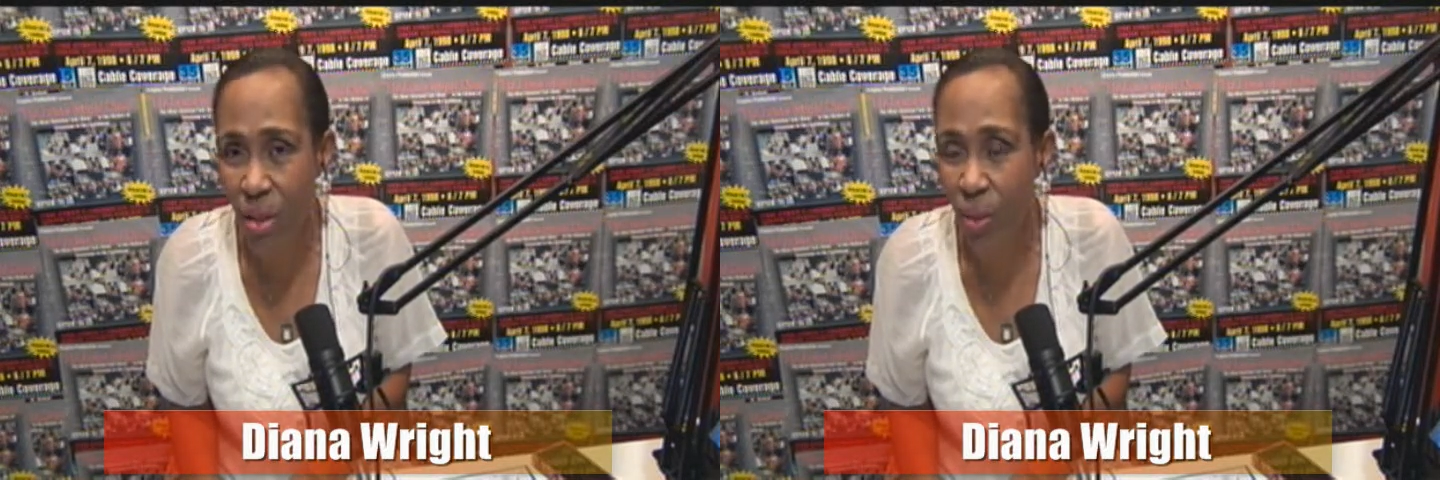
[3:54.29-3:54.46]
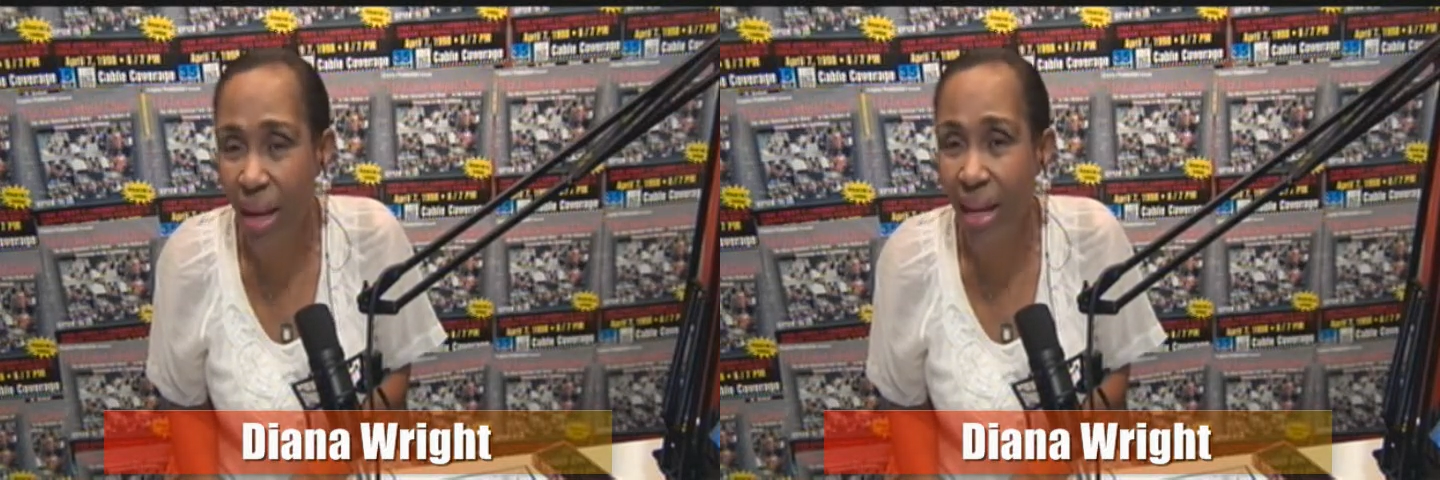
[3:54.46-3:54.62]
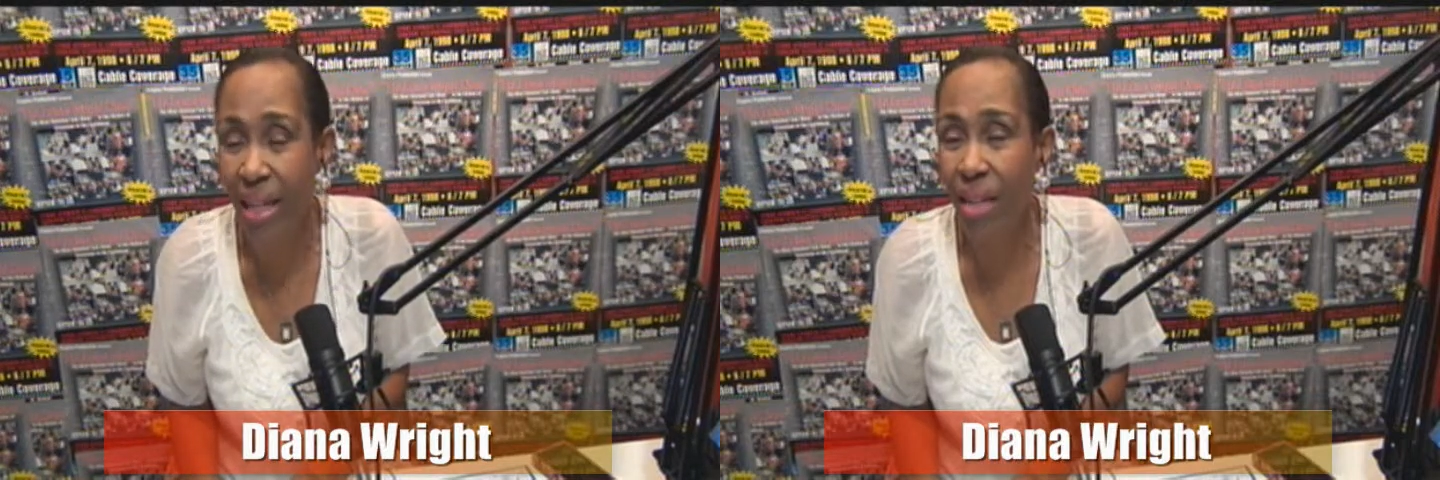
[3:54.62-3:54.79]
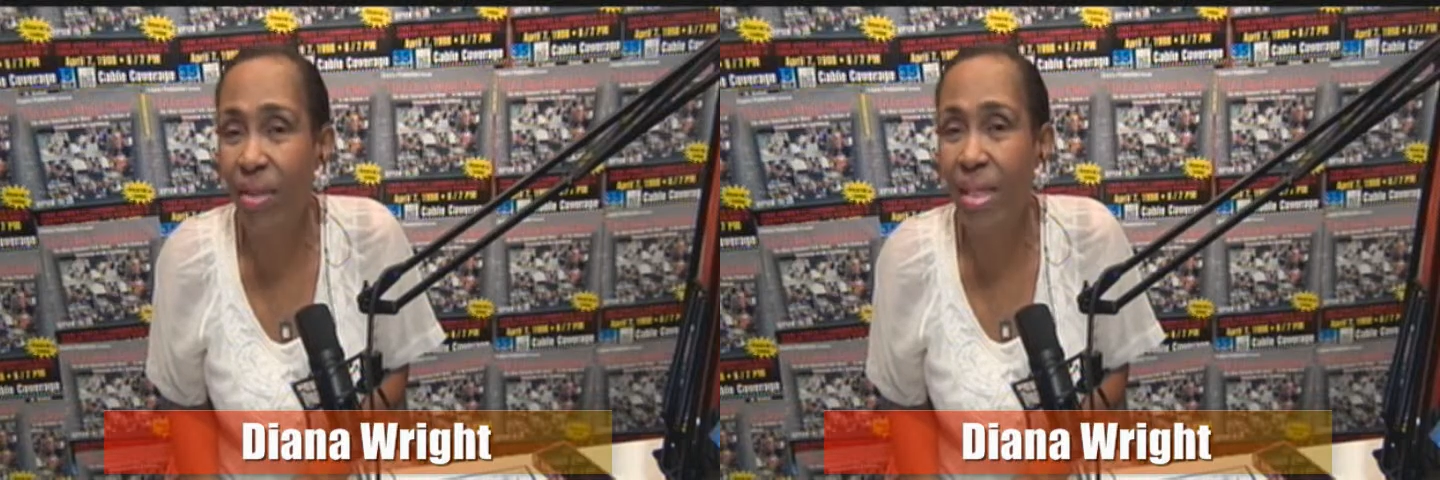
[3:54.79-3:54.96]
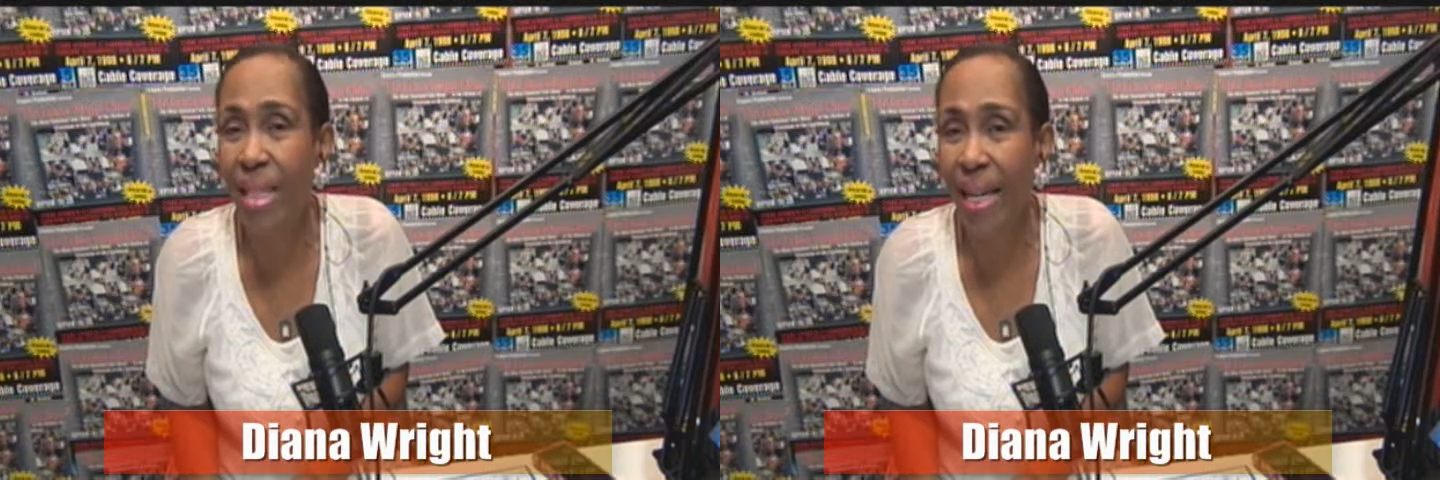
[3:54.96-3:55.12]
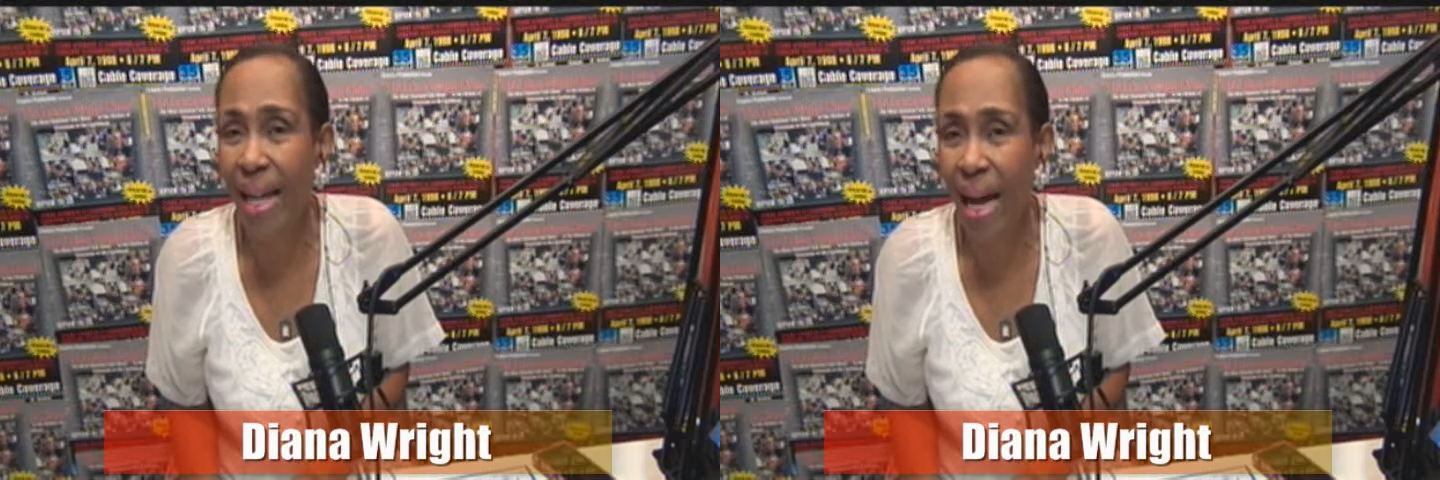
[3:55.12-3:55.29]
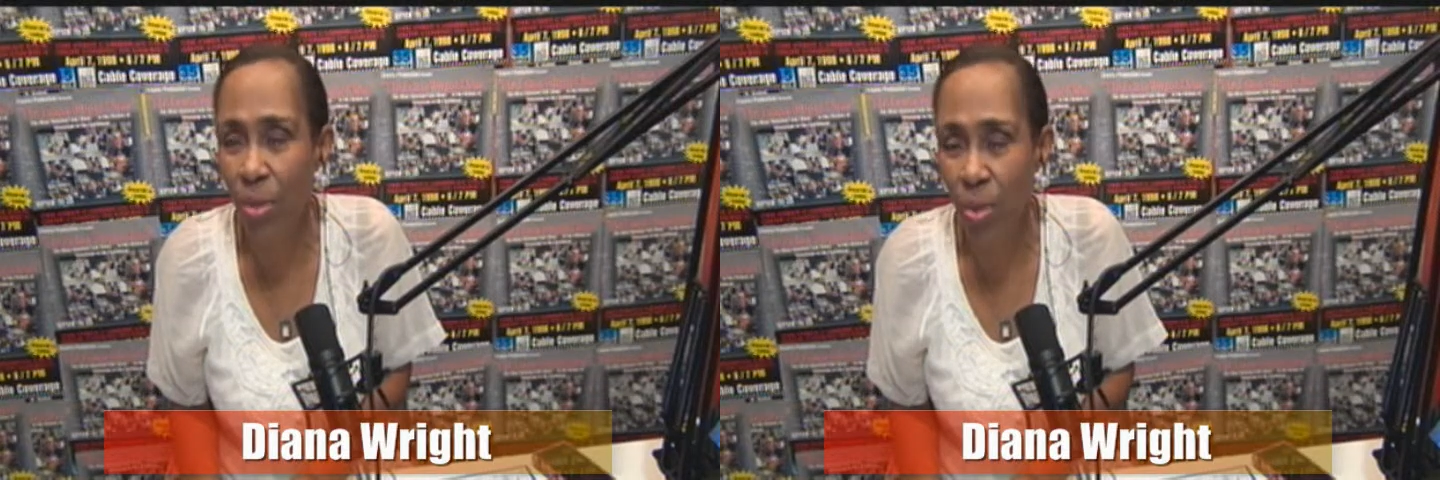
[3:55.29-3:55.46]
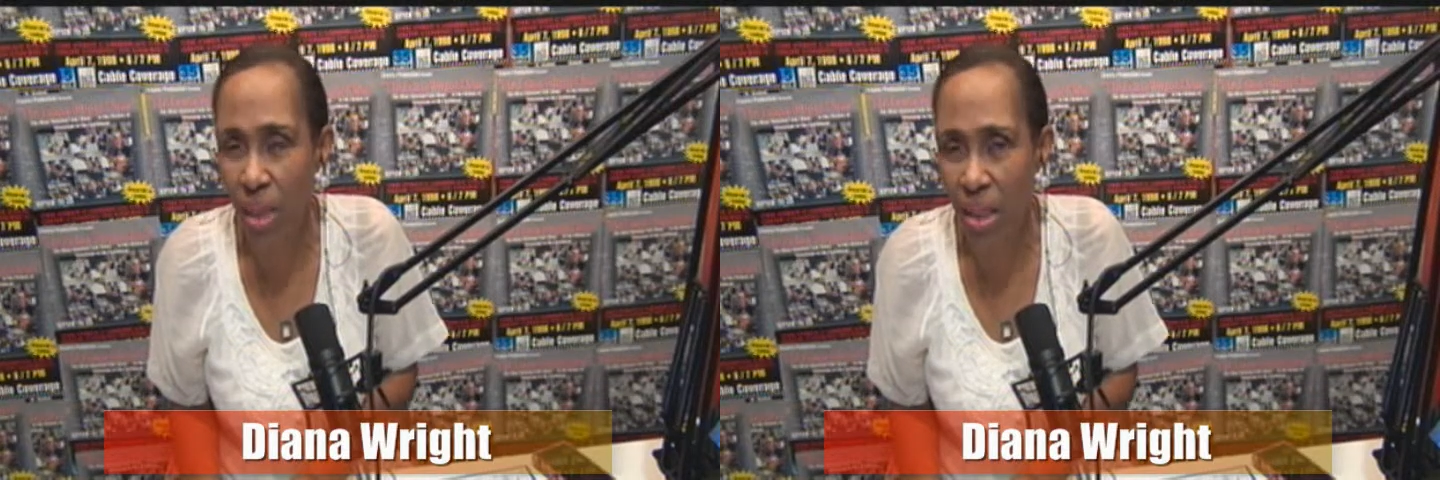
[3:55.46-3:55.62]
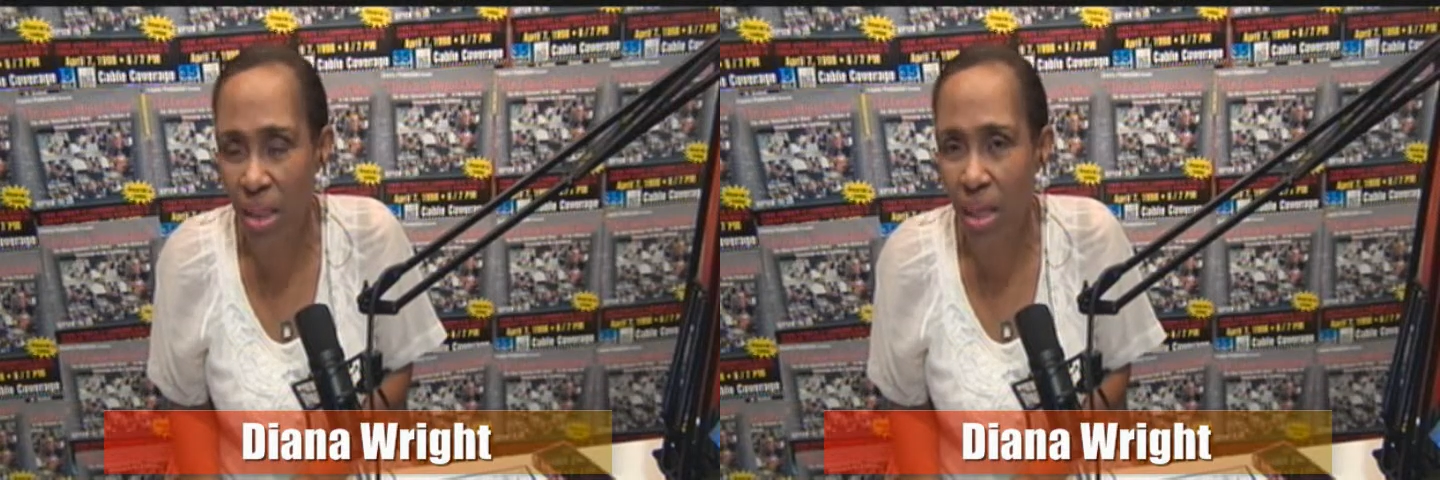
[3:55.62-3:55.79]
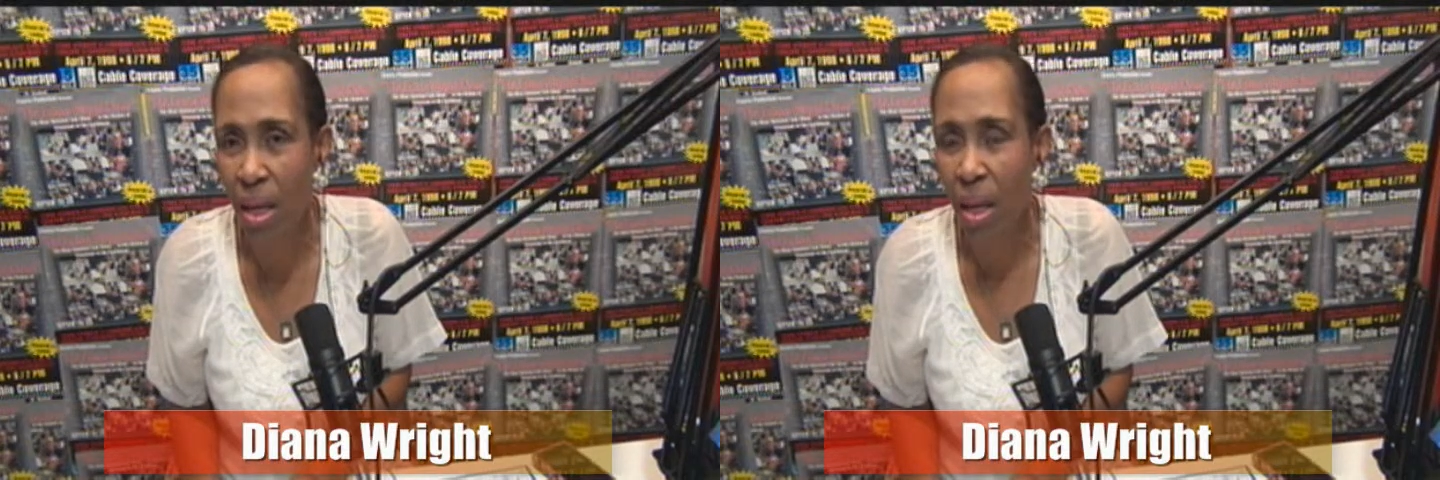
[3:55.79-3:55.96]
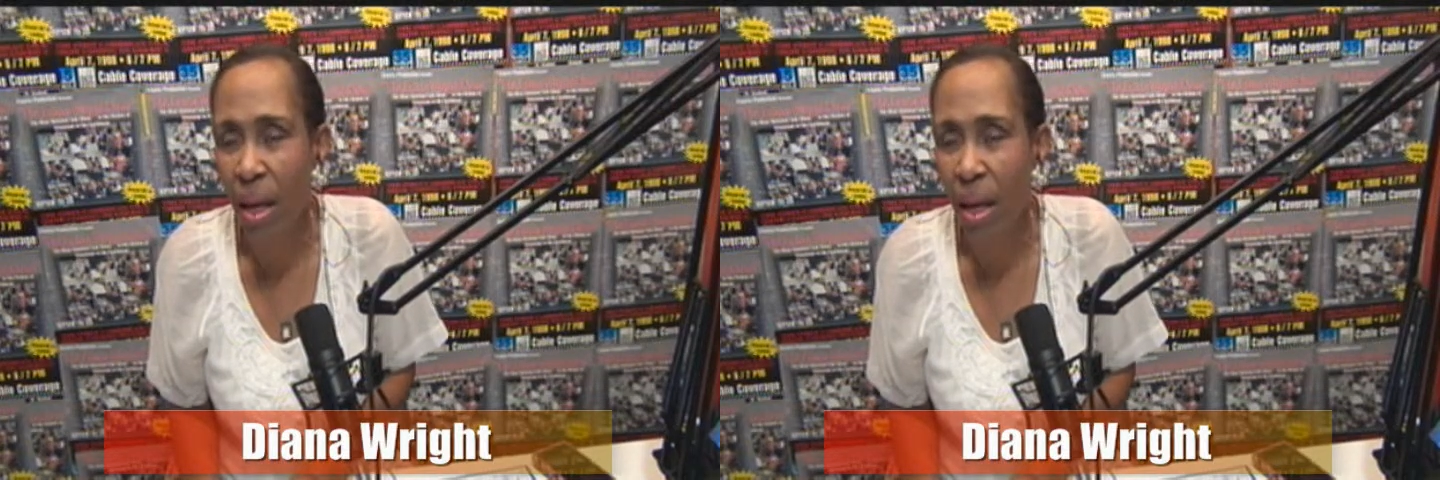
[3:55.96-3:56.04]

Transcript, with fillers: You can't live in 10 houses